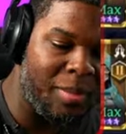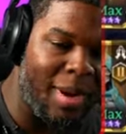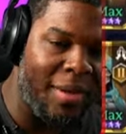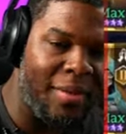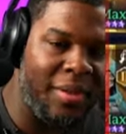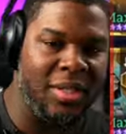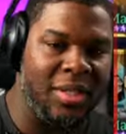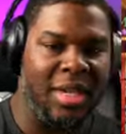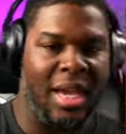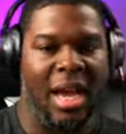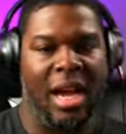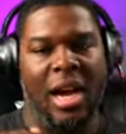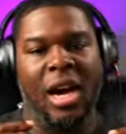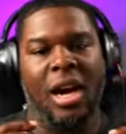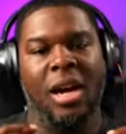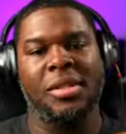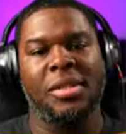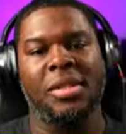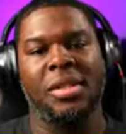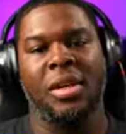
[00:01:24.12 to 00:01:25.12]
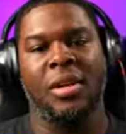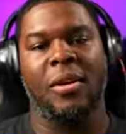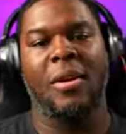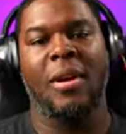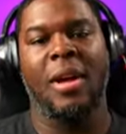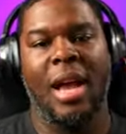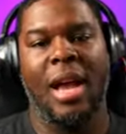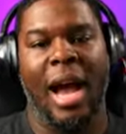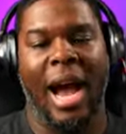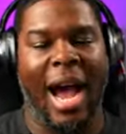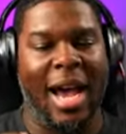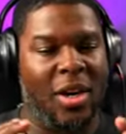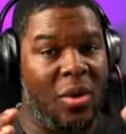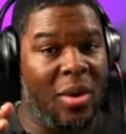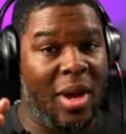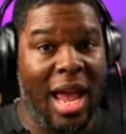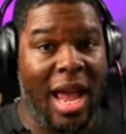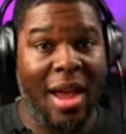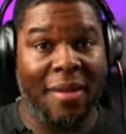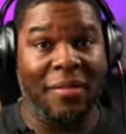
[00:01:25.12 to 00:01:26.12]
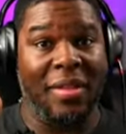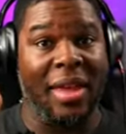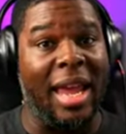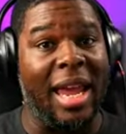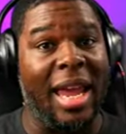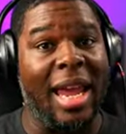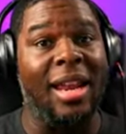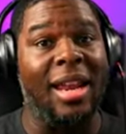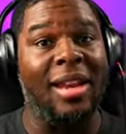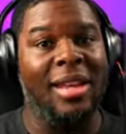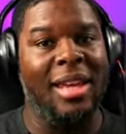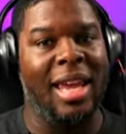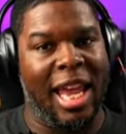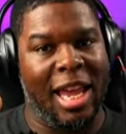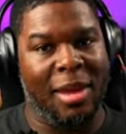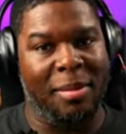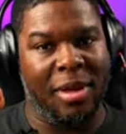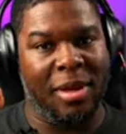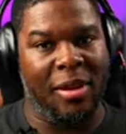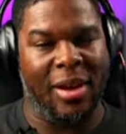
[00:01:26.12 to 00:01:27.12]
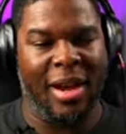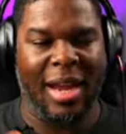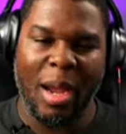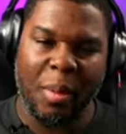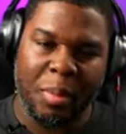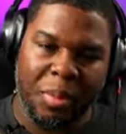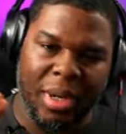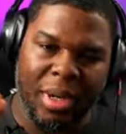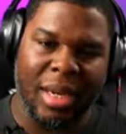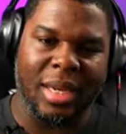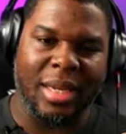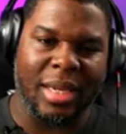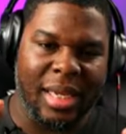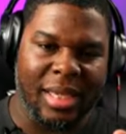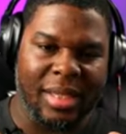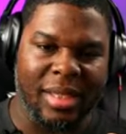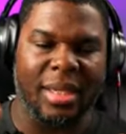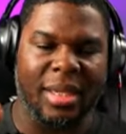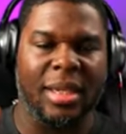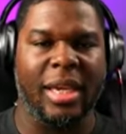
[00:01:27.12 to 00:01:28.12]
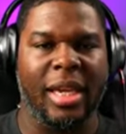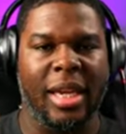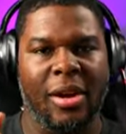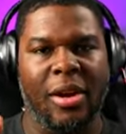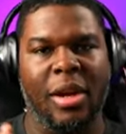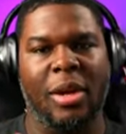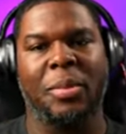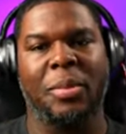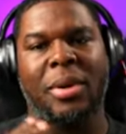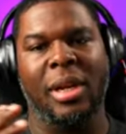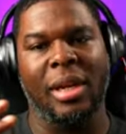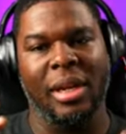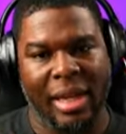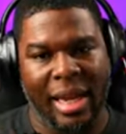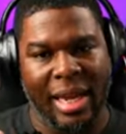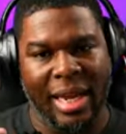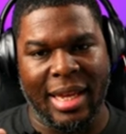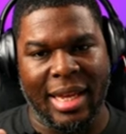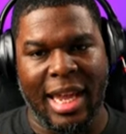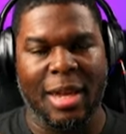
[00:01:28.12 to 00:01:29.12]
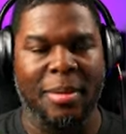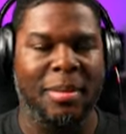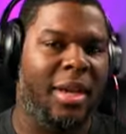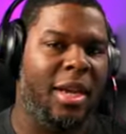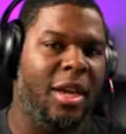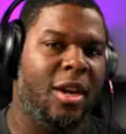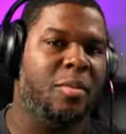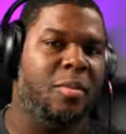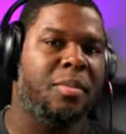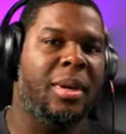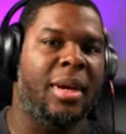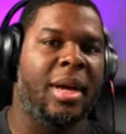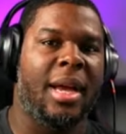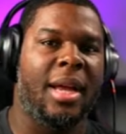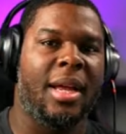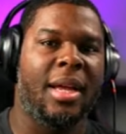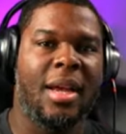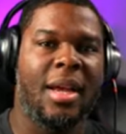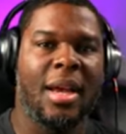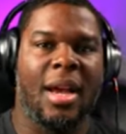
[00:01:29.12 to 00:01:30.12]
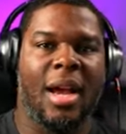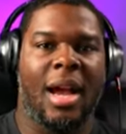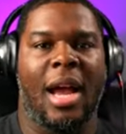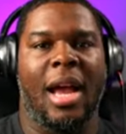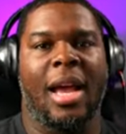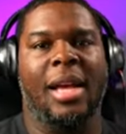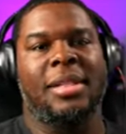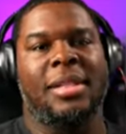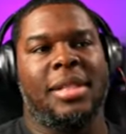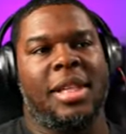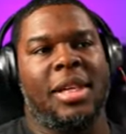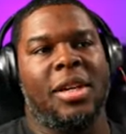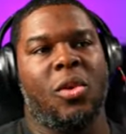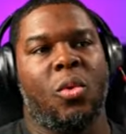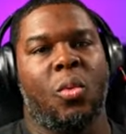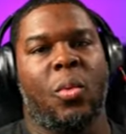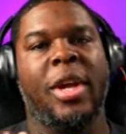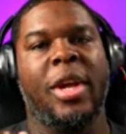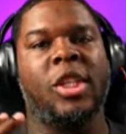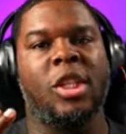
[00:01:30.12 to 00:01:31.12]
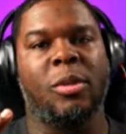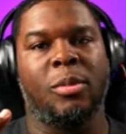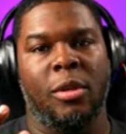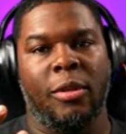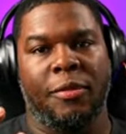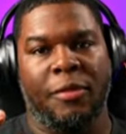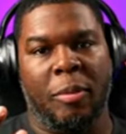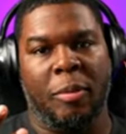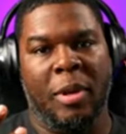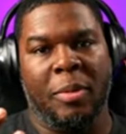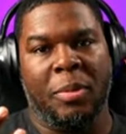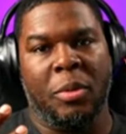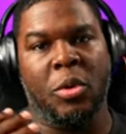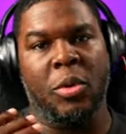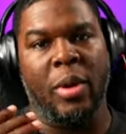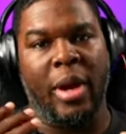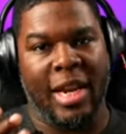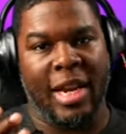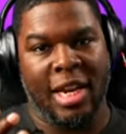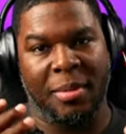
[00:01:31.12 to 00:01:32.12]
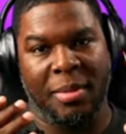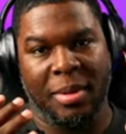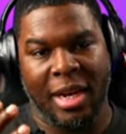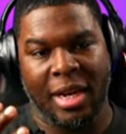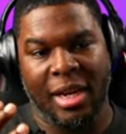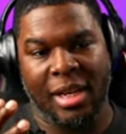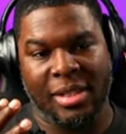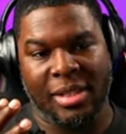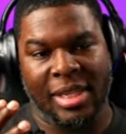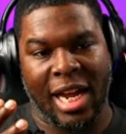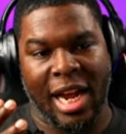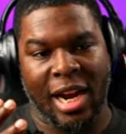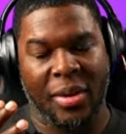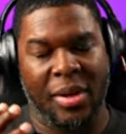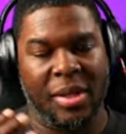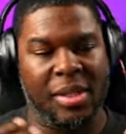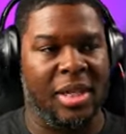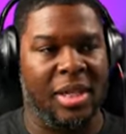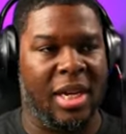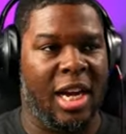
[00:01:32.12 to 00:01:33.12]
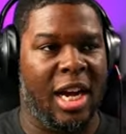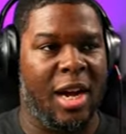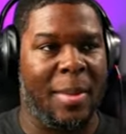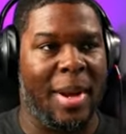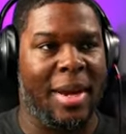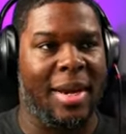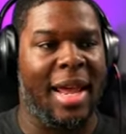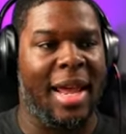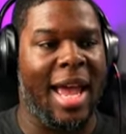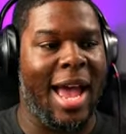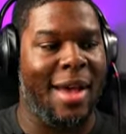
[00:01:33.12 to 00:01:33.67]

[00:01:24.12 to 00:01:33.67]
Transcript: about this guy also, I don't have the end game gear. I got pretty decent gear, pretty late game gear, but it's still reachable for people who end up getting Cyrus, um, and they